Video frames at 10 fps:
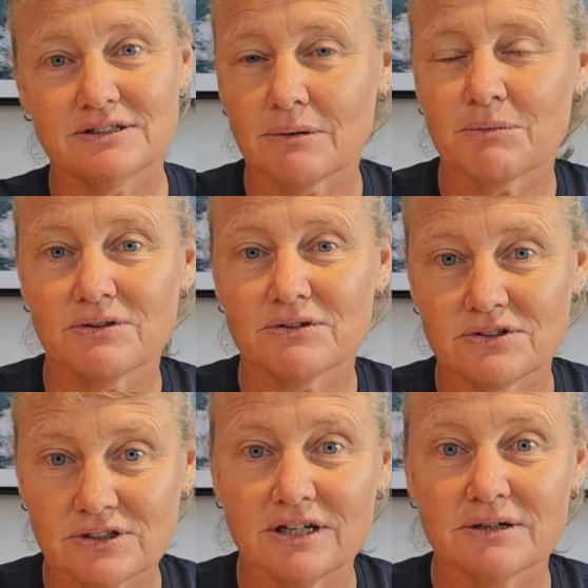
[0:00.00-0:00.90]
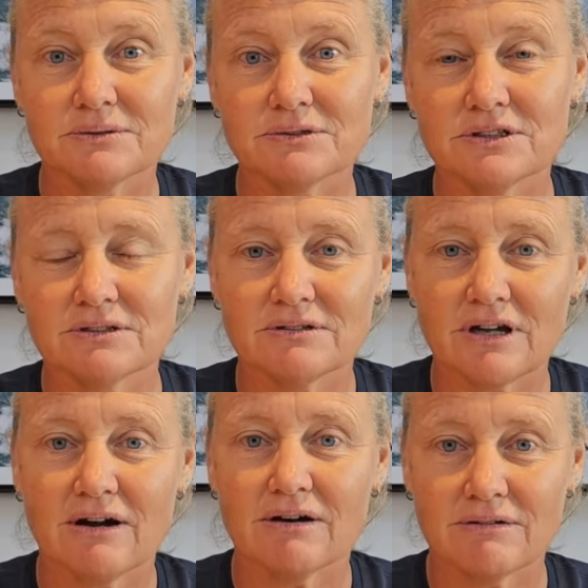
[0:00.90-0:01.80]
some of the skills
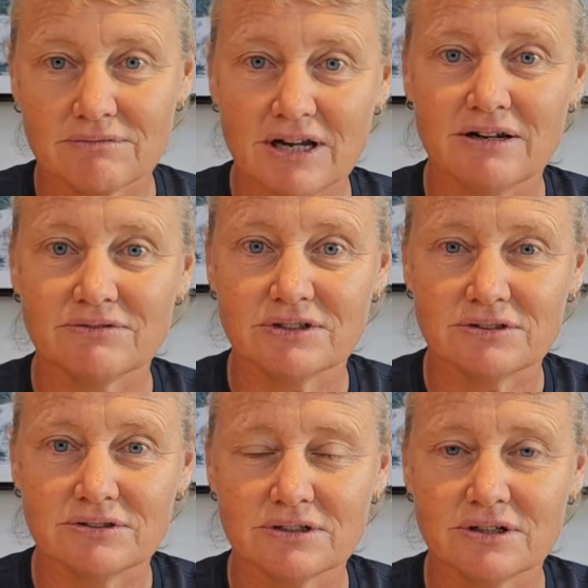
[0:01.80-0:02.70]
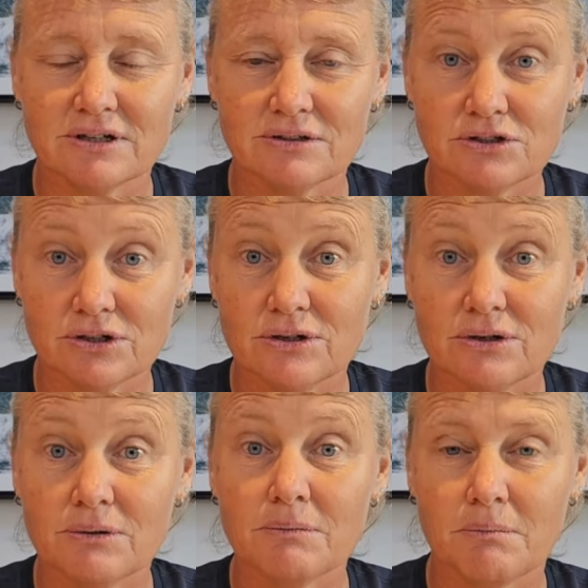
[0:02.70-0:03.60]
that are relevant
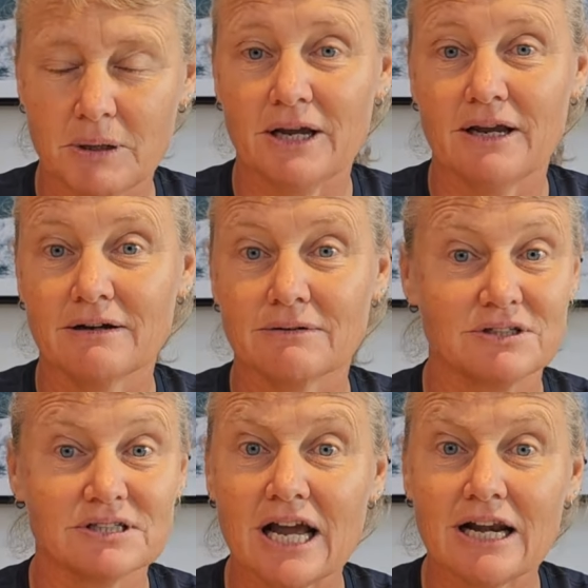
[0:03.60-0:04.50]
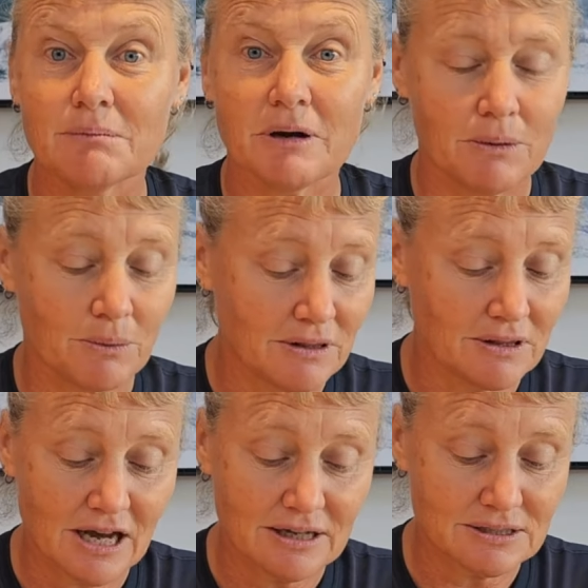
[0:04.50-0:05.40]
to being on a sailing boat,
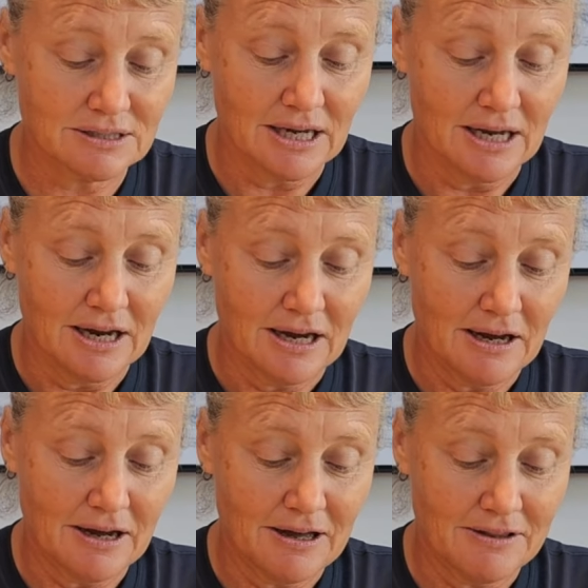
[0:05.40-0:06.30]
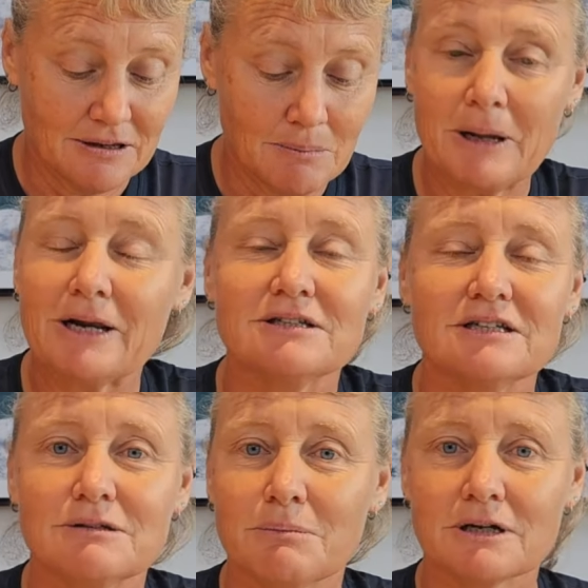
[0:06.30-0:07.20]
whether that's the
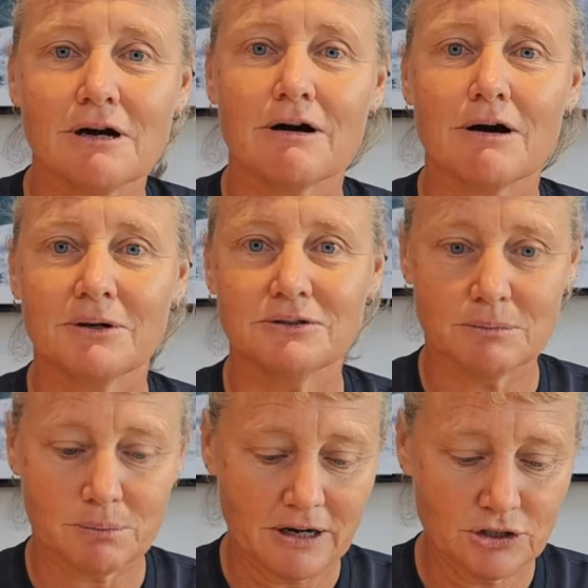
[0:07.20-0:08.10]
ability to be calm under